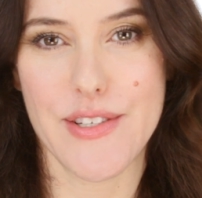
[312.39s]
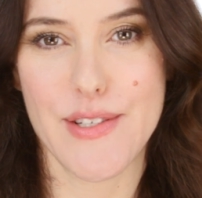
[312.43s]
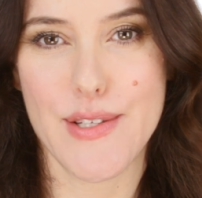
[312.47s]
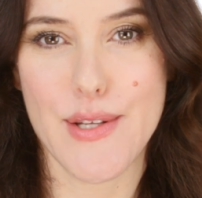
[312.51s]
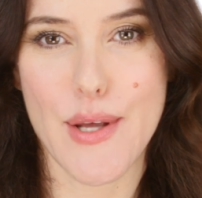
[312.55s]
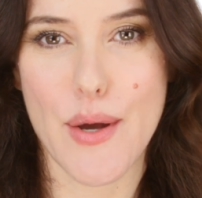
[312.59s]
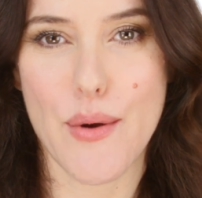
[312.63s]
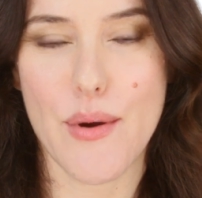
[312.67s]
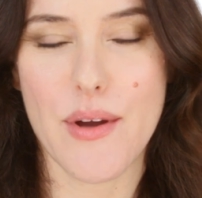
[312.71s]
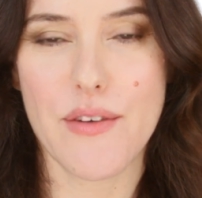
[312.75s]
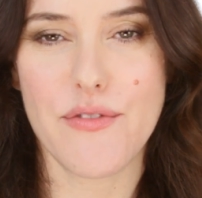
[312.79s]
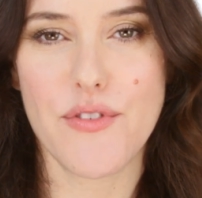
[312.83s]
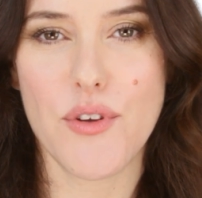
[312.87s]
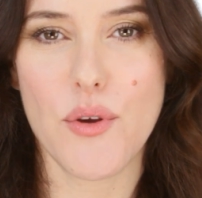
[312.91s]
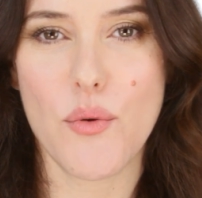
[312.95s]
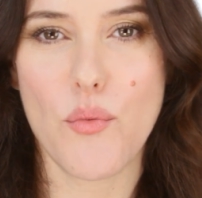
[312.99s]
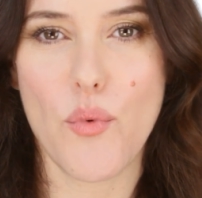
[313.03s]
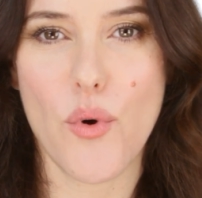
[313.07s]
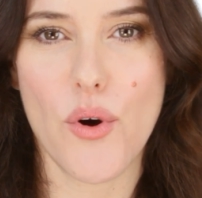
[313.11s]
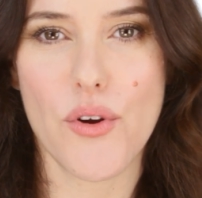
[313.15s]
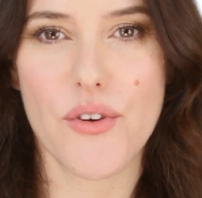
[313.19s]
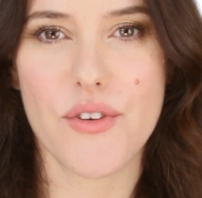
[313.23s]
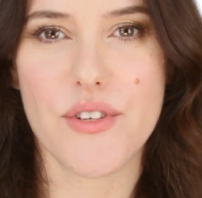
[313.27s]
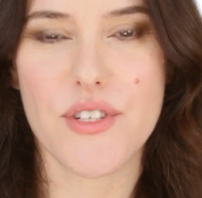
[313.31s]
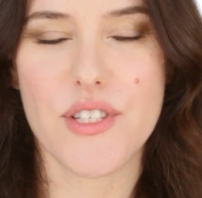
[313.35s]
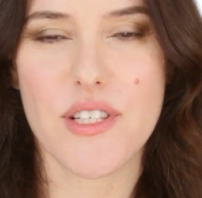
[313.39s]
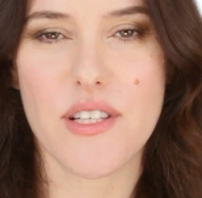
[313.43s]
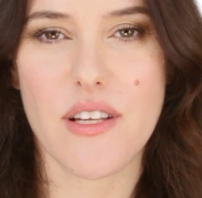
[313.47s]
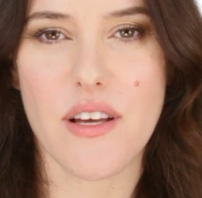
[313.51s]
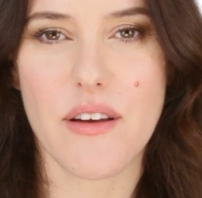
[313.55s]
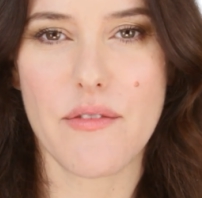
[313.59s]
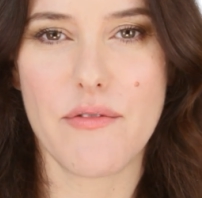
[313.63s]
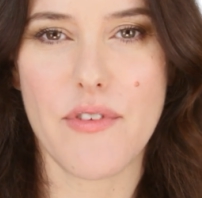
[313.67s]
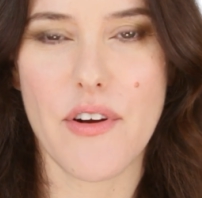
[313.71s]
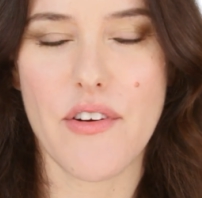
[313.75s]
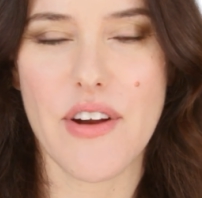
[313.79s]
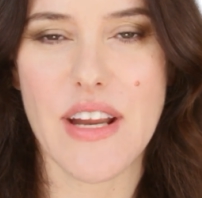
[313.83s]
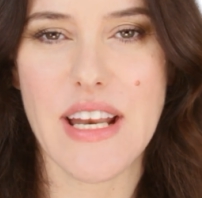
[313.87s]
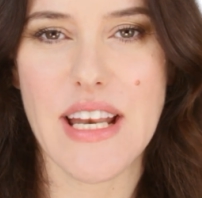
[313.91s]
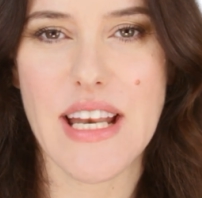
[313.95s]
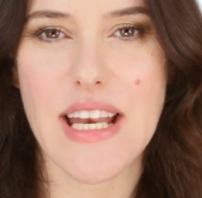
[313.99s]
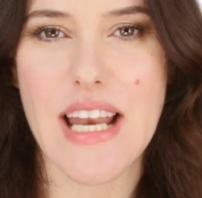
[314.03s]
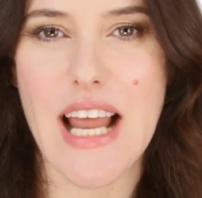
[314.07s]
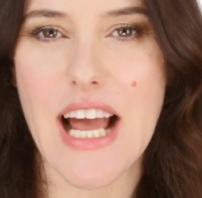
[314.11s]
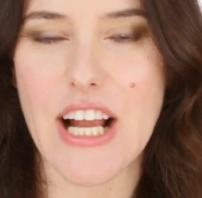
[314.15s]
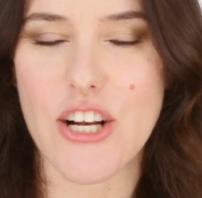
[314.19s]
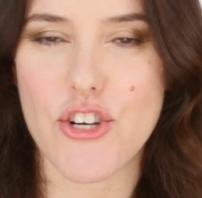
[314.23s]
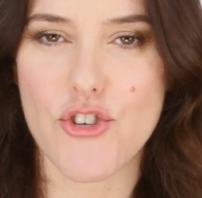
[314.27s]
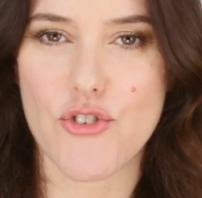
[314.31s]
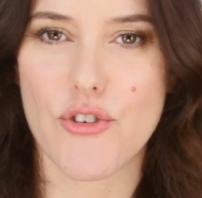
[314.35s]
So if you want a very
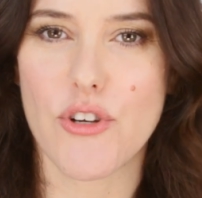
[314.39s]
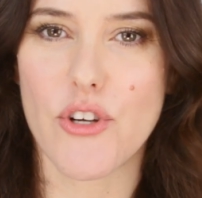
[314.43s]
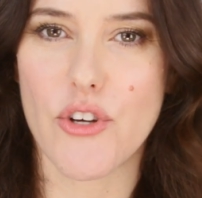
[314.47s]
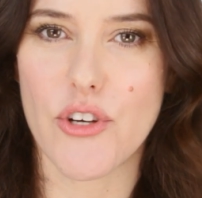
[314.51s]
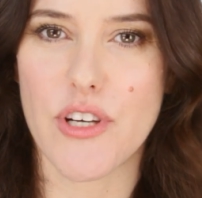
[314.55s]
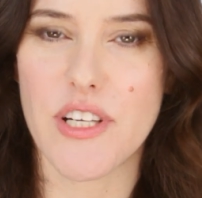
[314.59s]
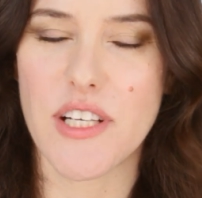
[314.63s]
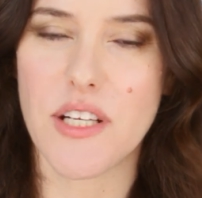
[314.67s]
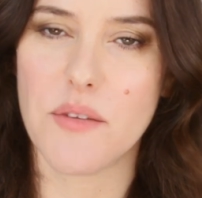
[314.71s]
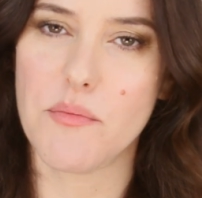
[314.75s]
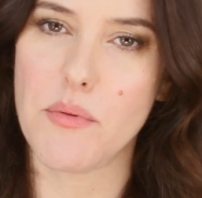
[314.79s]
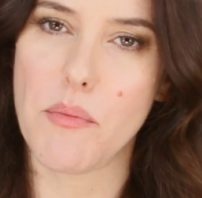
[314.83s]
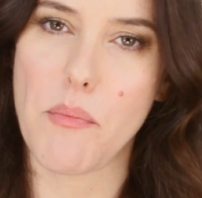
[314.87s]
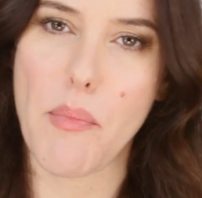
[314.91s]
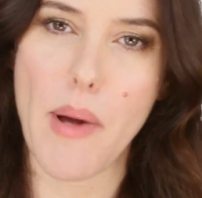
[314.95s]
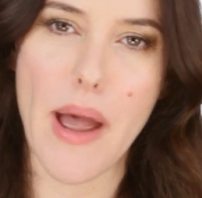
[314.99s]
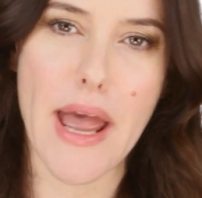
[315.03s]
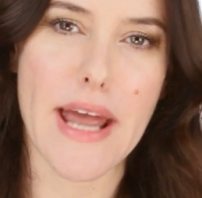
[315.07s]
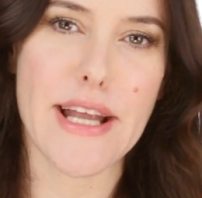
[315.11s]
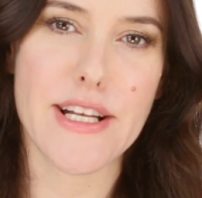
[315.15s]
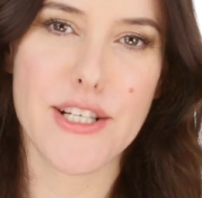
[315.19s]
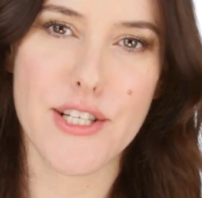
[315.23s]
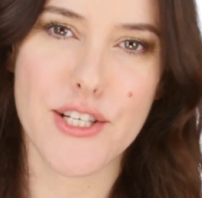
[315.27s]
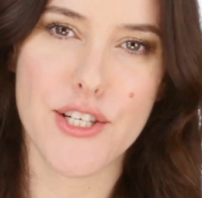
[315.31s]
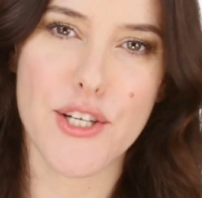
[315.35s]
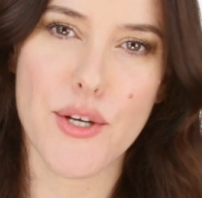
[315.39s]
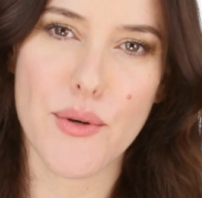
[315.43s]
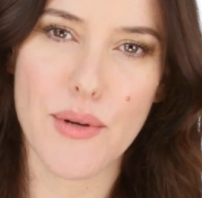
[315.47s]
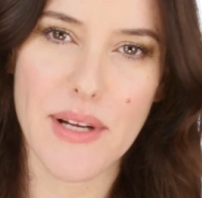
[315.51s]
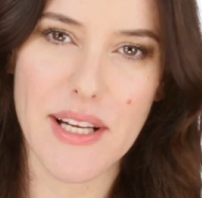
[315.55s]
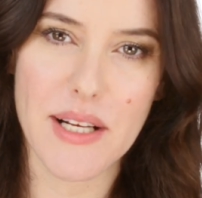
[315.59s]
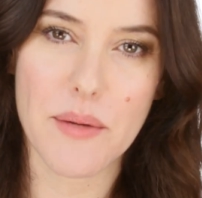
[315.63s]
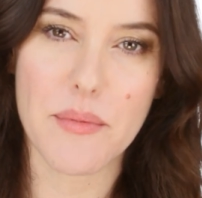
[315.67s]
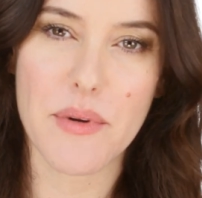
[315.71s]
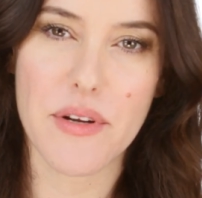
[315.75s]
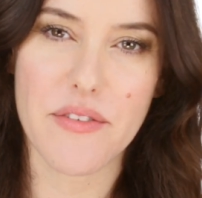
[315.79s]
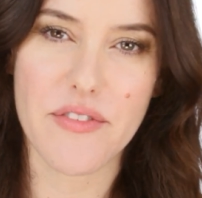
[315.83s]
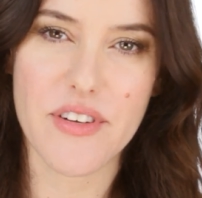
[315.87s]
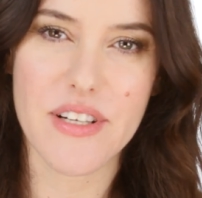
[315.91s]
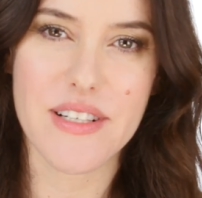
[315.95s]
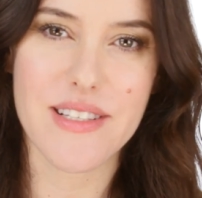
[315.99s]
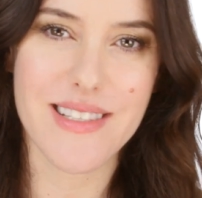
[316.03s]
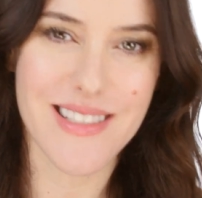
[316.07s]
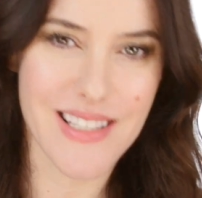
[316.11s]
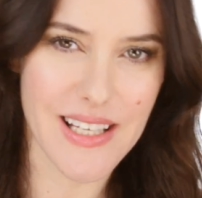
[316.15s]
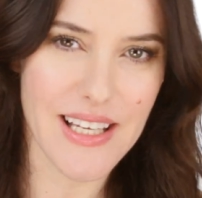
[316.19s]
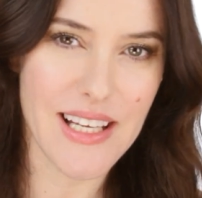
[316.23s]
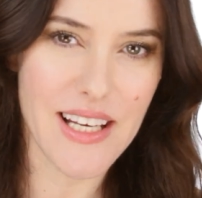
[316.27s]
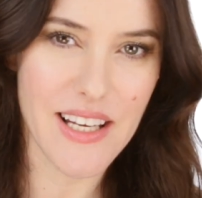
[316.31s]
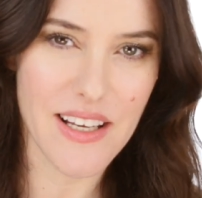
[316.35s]
natural look and you're prepared to do a little bit of
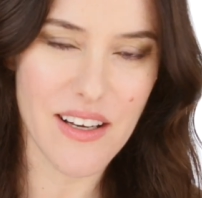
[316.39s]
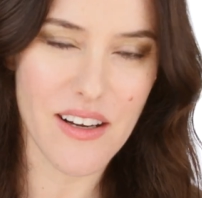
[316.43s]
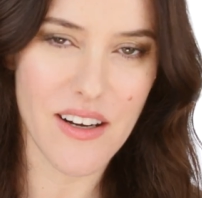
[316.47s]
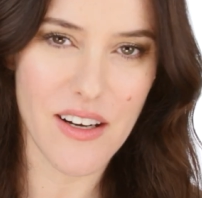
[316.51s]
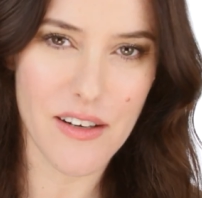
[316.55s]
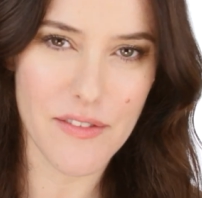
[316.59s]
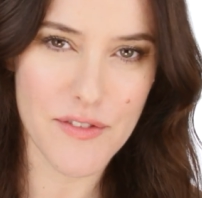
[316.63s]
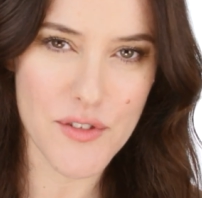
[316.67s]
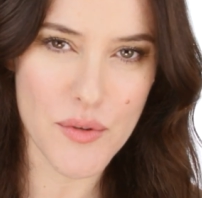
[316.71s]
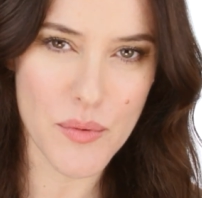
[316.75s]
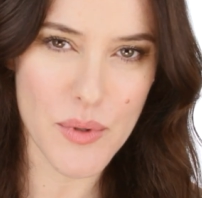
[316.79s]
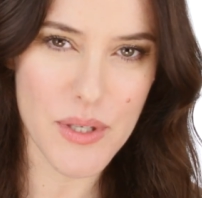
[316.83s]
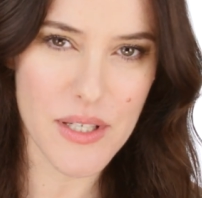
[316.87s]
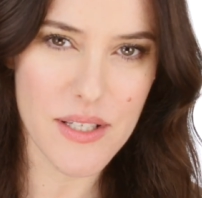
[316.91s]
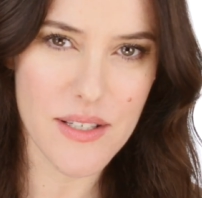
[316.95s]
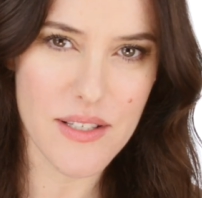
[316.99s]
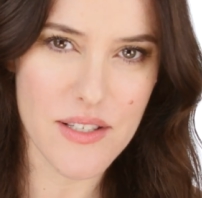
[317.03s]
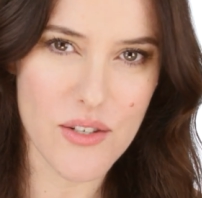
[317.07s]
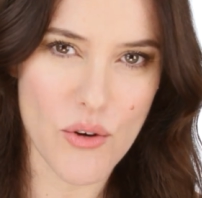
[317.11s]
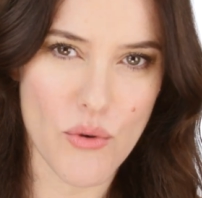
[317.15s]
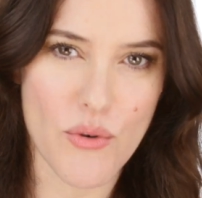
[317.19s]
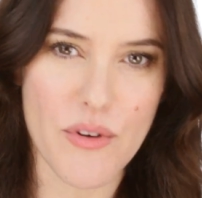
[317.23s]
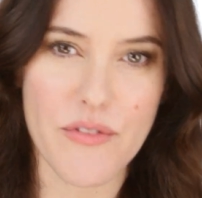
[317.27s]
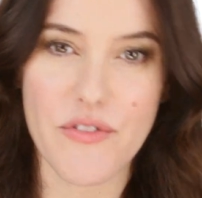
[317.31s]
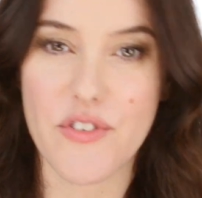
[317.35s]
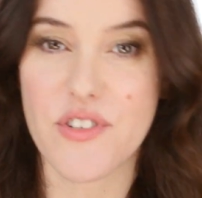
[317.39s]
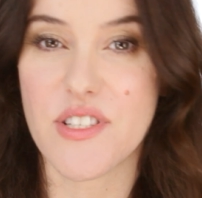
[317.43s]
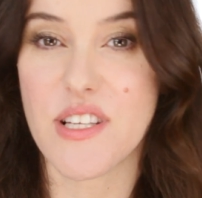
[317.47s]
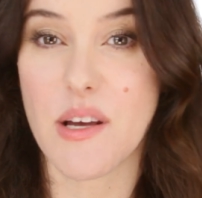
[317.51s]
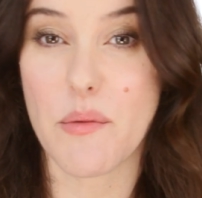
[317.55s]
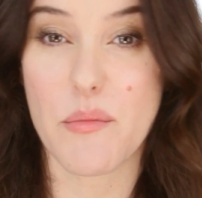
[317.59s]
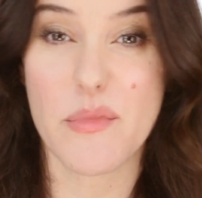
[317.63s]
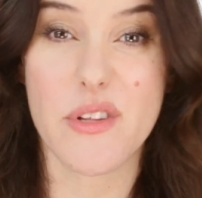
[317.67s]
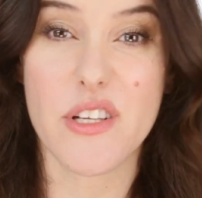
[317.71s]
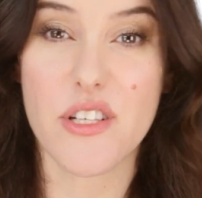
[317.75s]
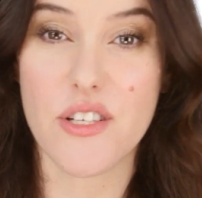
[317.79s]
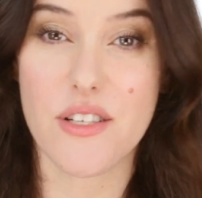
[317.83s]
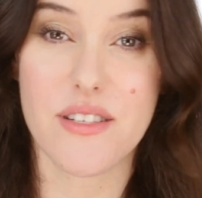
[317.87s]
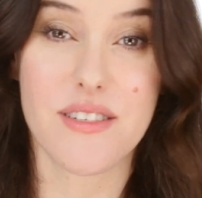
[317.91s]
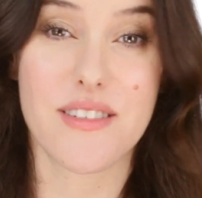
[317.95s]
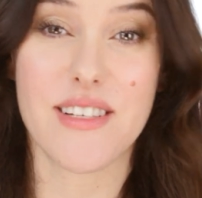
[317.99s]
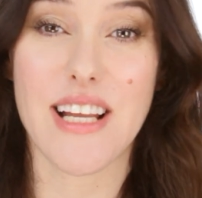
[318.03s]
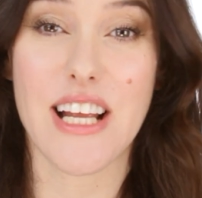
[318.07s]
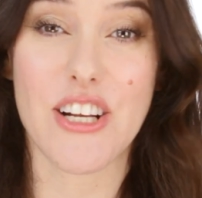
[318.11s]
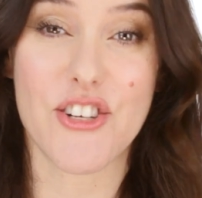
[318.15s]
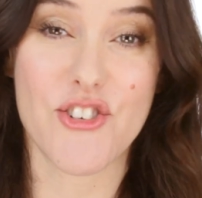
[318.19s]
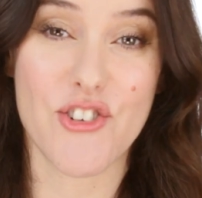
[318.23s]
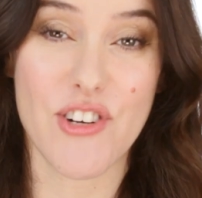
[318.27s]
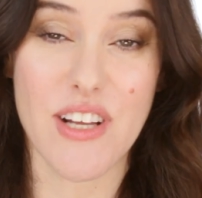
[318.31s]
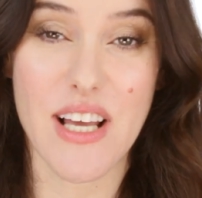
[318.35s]
concealing afterwards, or if you're someone that just
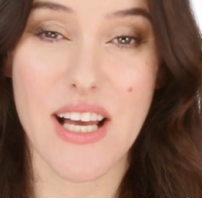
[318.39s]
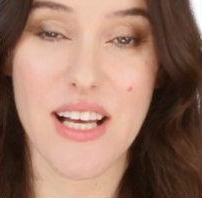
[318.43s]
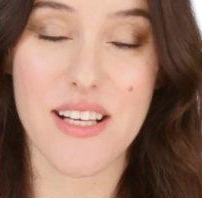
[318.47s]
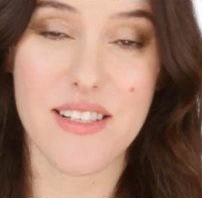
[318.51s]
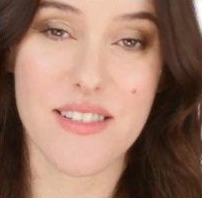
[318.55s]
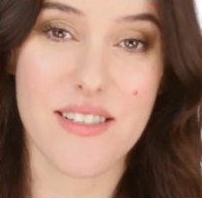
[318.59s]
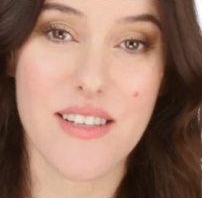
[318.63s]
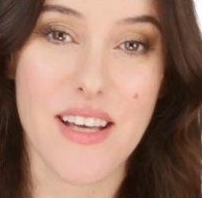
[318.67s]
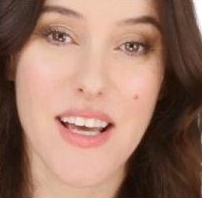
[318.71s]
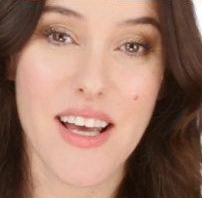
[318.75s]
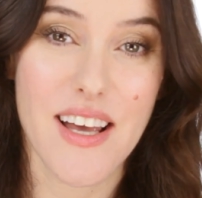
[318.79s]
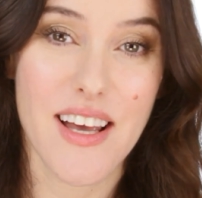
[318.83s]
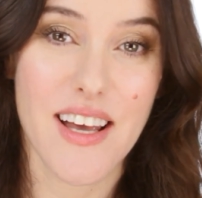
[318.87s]
naturally has